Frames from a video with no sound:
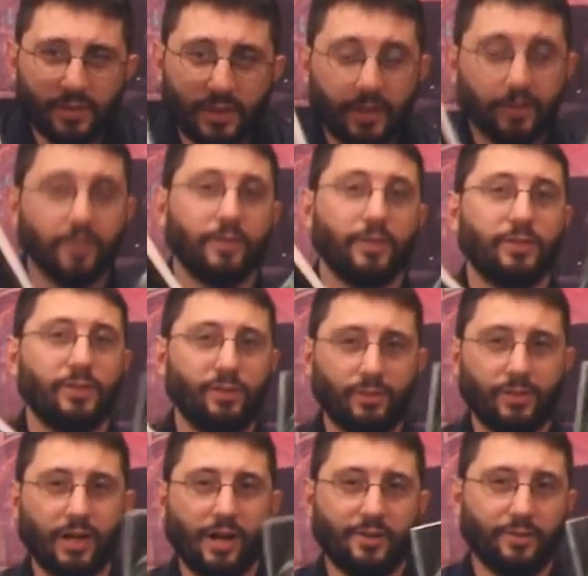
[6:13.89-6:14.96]
Here are the
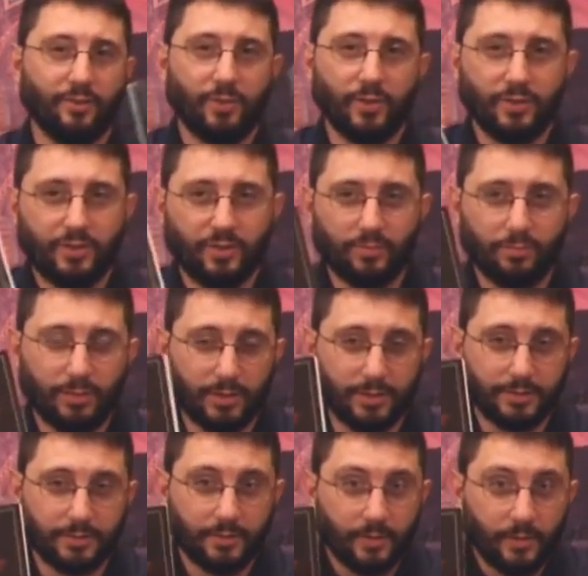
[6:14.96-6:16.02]
two controversial
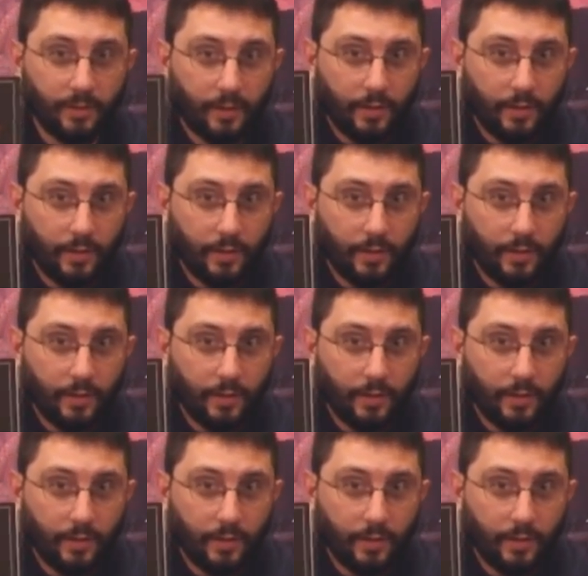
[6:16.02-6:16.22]
books.